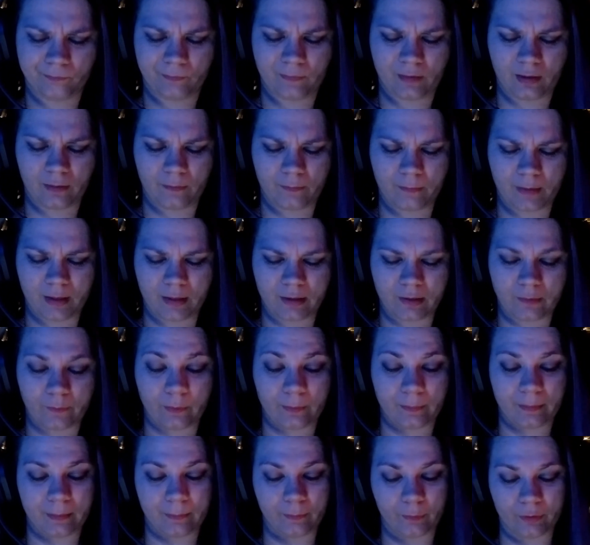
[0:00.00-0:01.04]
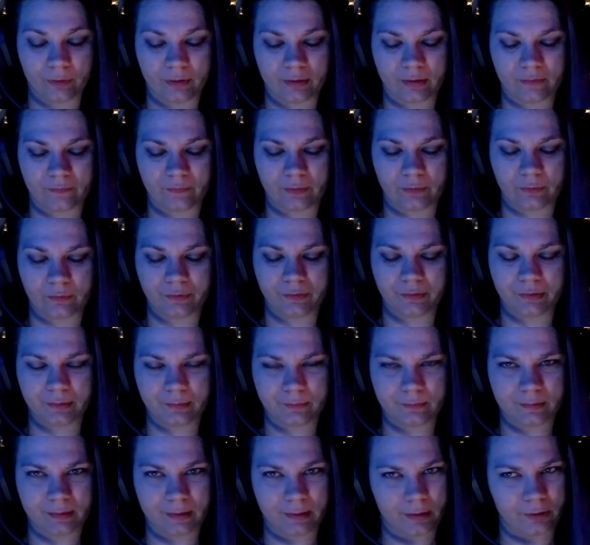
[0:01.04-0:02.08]
It meant it would be more difficult
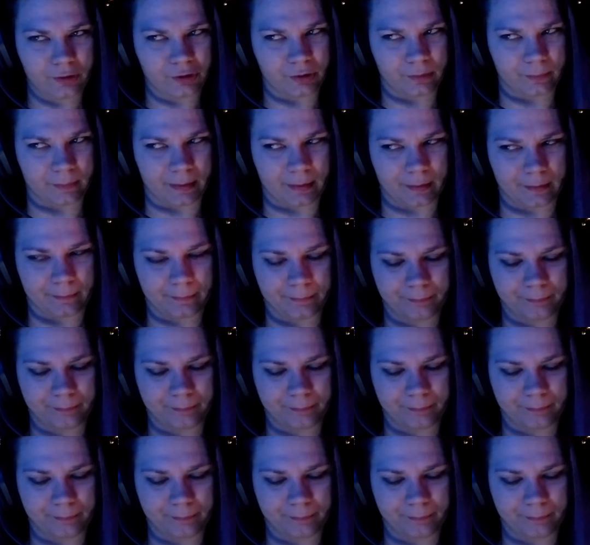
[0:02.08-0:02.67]
to catch the man.